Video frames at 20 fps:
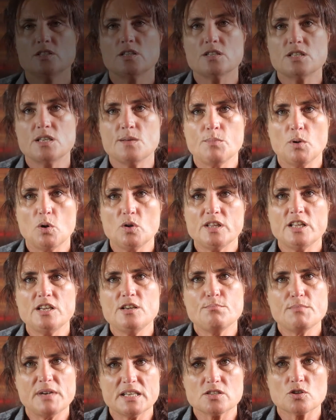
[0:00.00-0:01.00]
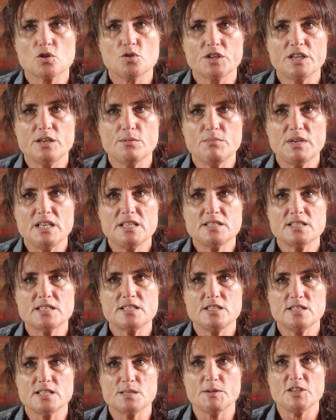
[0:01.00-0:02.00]
So it's important that you must cook your
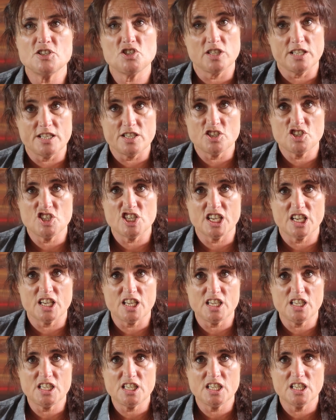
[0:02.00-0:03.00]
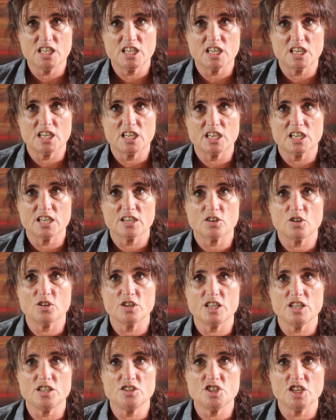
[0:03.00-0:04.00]
mince, especially your chicken.
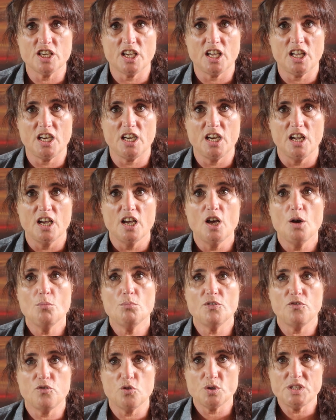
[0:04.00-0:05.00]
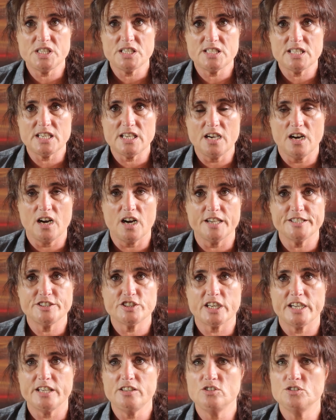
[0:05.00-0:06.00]
Cook your chicken before you
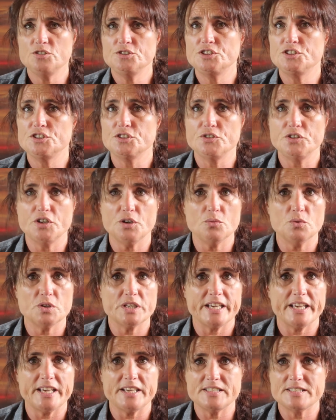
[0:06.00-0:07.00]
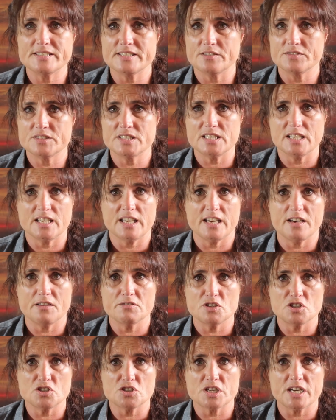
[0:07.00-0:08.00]
dehydrate. You do not want to get yourself sick
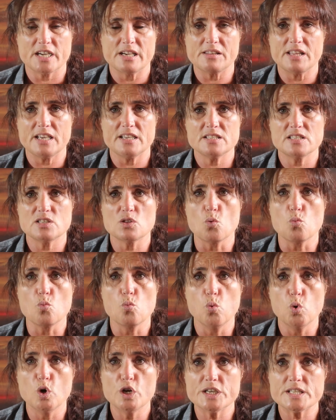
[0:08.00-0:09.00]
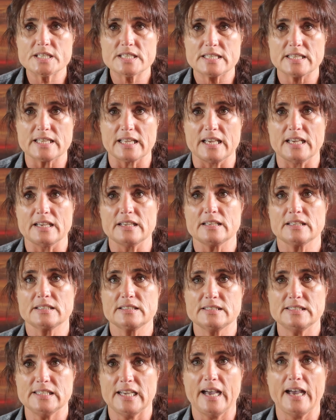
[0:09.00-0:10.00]
out in the trail. That's the worst thing
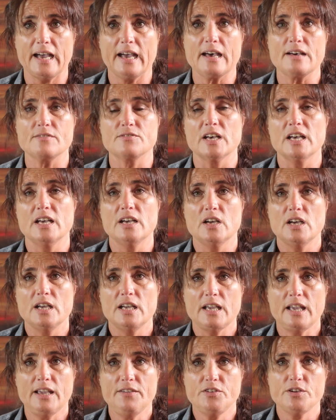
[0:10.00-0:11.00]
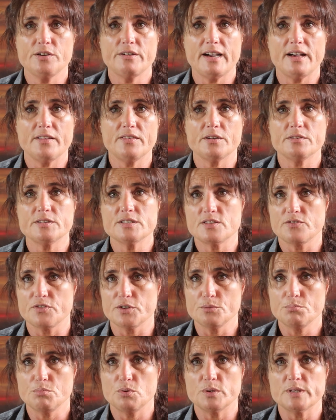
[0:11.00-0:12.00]
to have if you're out there as
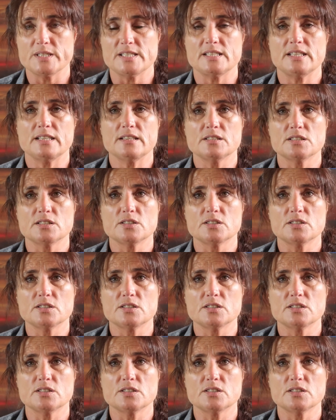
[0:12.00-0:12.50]
food poisoning.